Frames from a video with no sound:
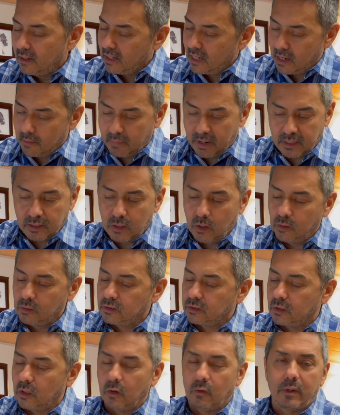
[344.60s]
My notes
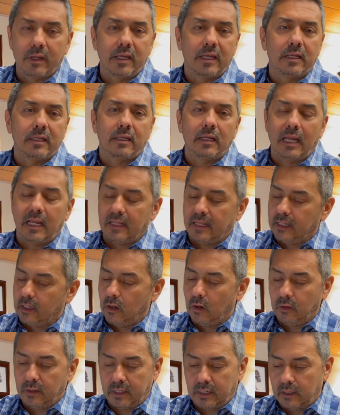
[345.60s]
go in and they
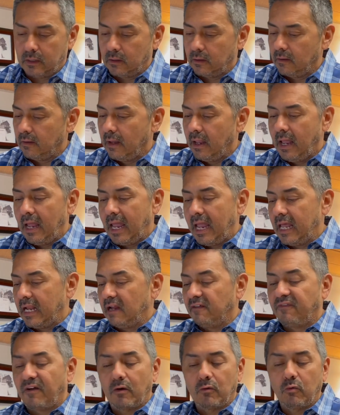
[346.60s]
go here. And
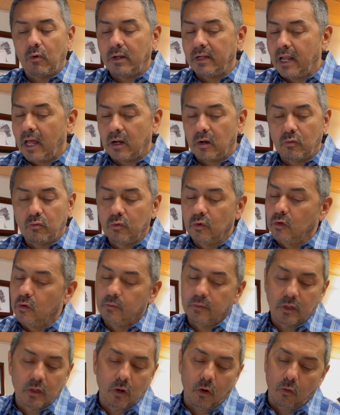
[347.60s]
if I run out of room,
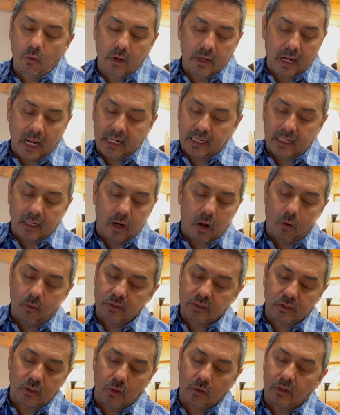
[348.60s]
I can always
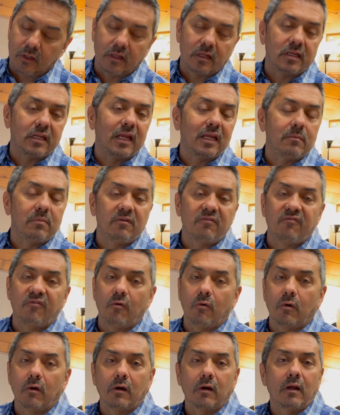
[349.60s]
go to the day
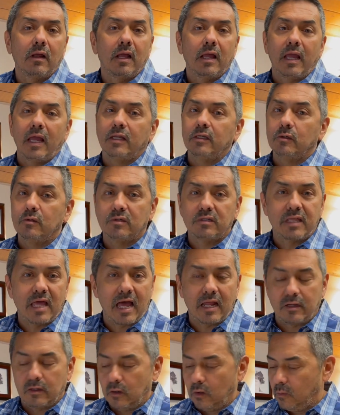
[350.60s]
before and use
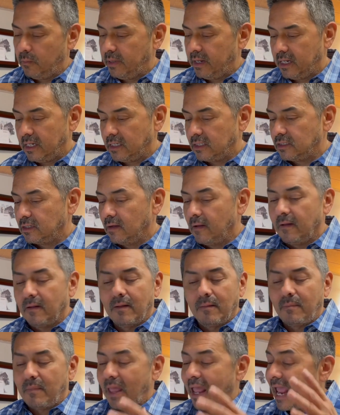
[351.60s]
that note page.
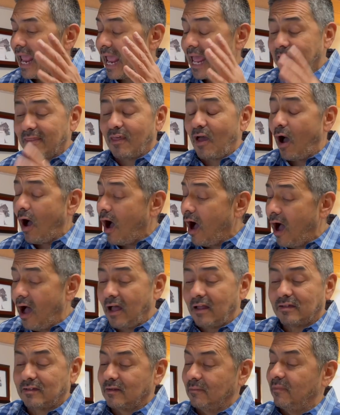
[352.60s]
And the
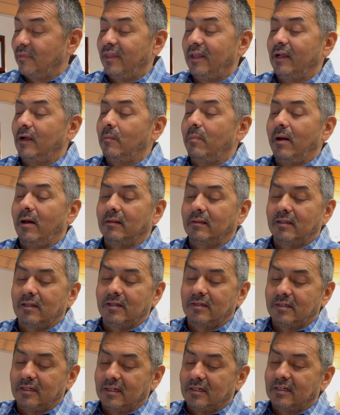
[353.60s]
awesome thing about
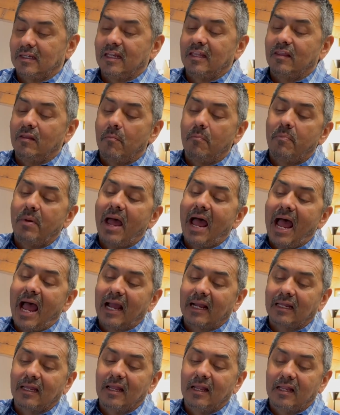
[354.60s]
this is in the
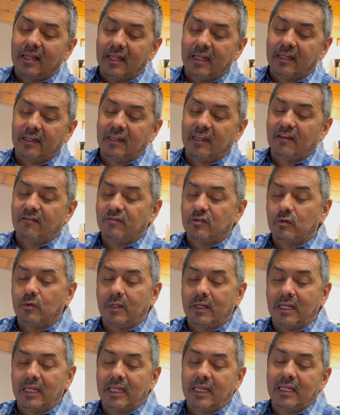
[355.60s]
back, it gives you
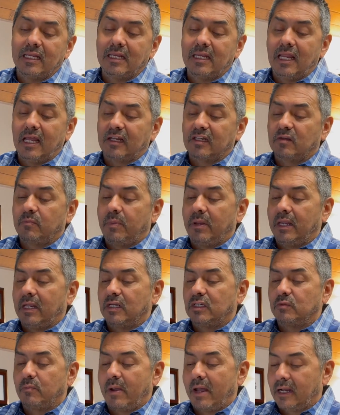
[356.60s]
an index
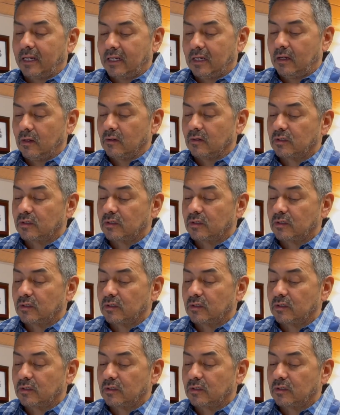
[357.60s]
page back here.